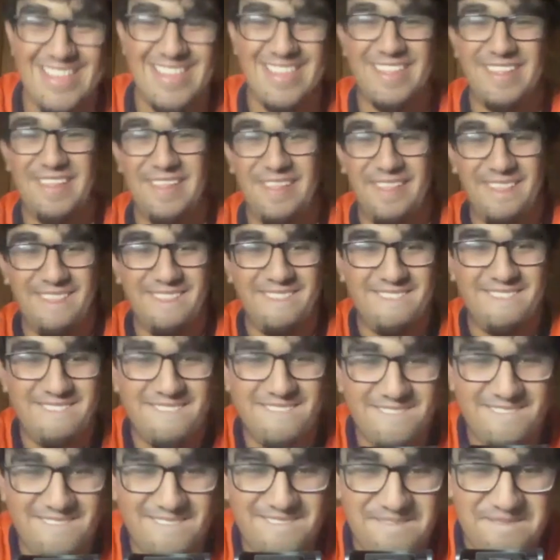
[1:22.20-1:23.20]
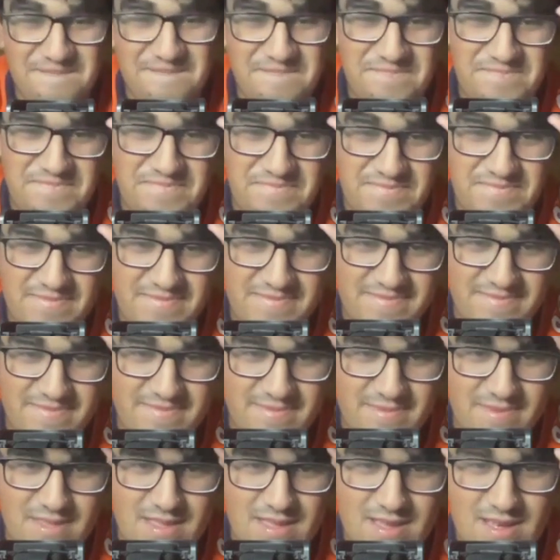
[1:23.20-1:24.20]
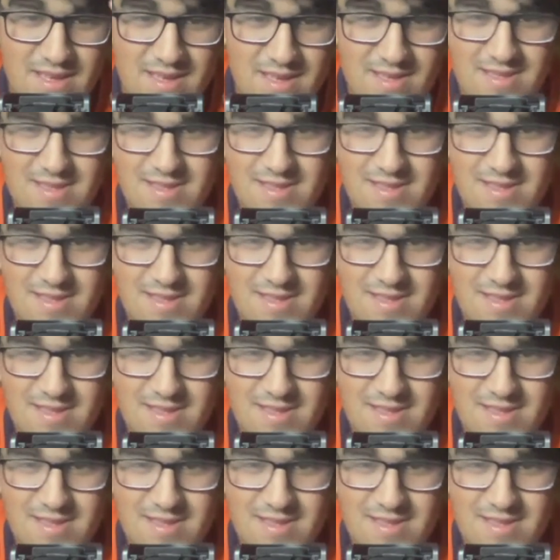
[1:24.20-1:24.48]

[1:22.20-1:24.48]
so bad. Like we look at the triple